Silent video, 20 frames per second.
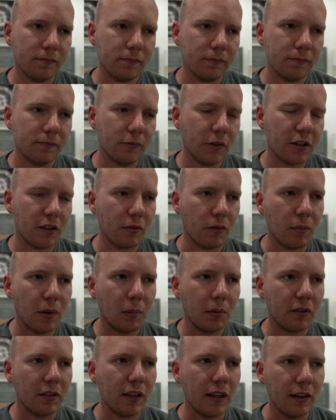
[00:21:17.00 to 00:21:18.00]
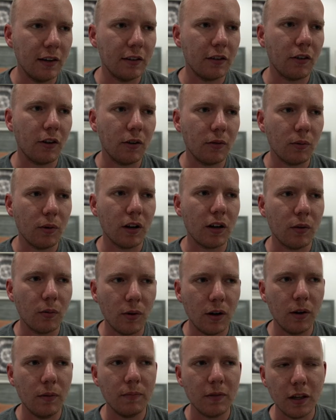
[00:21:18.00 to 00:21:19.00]
was it when people's kidneys aren't working
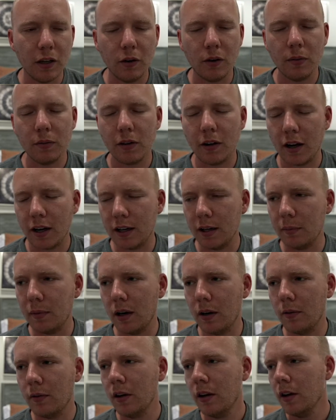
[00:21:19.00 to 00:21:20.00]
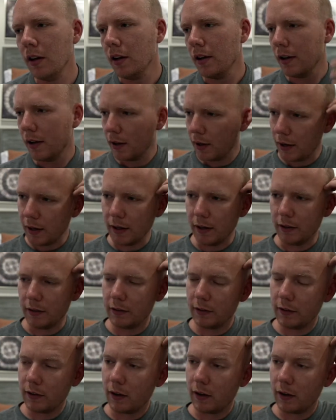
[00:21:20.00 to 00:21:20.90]
well? You know what I'm talking about. And,